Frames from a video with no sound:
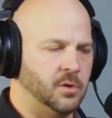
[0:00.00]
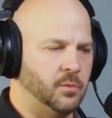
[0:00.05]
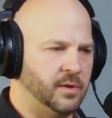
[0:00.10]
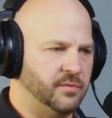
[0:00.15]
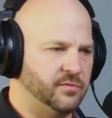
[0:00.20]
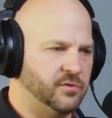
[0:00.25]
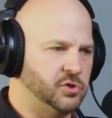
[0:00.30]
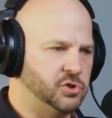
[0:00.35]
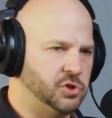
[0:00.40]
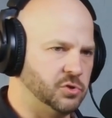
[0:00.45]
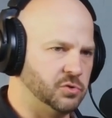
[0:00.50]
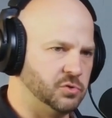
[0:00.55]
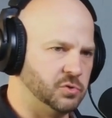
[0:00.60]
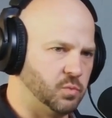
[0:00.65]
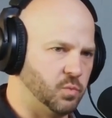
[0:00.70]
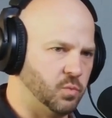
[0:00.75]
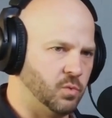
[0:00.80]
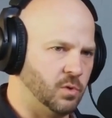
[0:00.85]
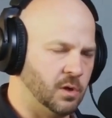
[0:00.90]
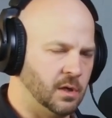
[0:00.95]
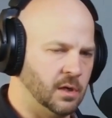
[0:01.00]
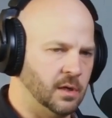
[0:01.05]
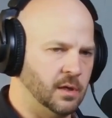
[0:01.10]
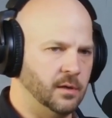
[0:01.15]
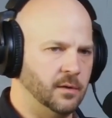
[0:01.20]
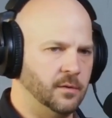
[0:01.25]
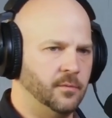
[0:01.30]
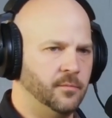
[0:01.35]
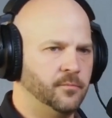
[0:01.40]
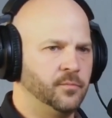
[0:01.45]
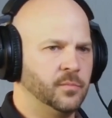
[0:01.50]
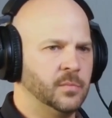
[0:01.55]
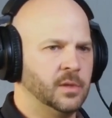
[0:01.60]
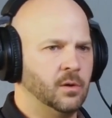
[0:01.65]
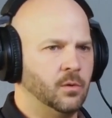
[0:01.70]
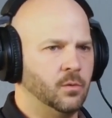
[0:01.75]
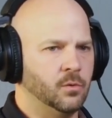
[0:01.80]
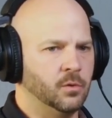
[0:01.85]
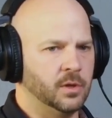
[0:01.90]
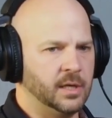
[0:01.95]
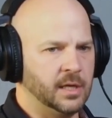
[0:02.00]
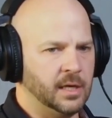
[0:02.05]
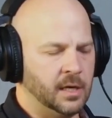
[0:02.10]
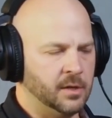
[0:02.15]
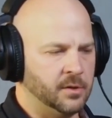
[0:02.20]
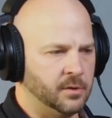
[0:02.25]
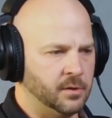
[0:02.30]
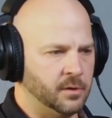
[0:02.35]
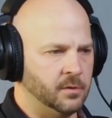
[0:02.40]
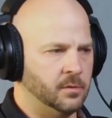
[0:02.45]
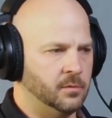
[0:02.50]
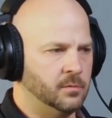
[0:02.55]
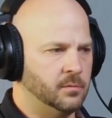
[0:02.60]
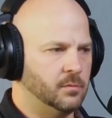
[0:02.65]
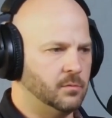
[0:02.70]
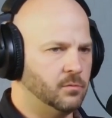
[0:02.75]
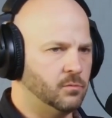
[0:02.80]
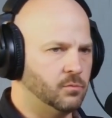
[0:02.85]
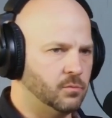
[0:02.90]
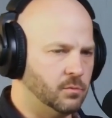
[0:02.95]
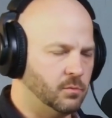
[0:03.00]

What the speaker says: You know, we have to choose one or the other.